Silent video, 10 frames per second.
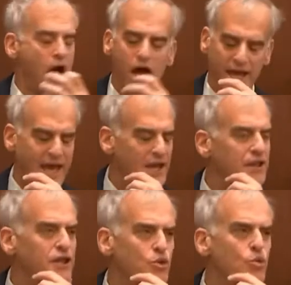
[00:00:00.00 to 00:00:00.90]

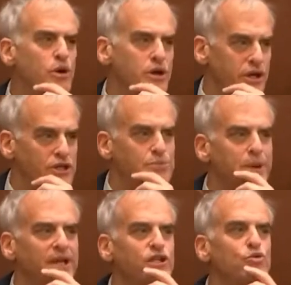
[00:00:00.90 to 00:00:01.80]
Again, you wouldn't
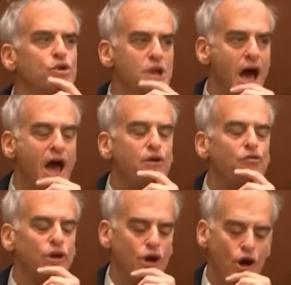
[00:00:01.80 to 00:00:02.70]
expect to not
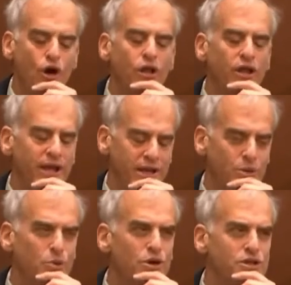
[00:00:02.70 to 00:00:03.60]
recall any
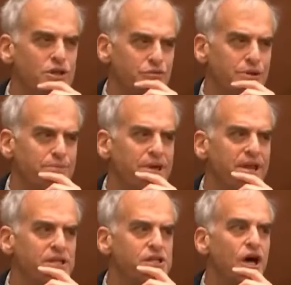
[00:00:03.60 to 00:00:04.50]
words at 3
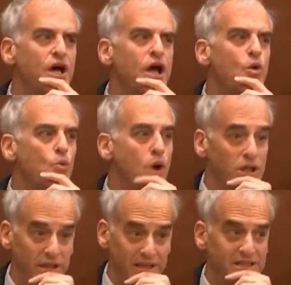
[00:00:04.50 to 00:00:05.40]
minutes
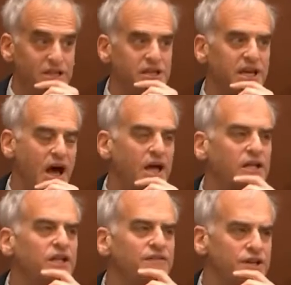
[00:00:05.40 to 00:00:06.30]
unless there's a
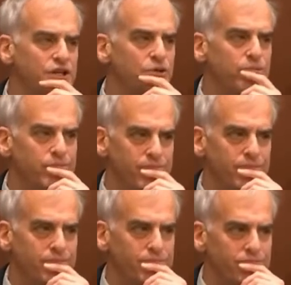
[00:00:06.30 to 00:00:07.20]
cognitive issue.
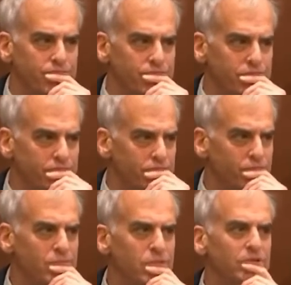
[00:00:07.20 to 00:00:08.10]
You don't know if
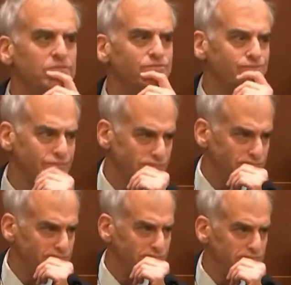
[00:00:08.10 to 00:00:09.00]
Mr. Depp was high.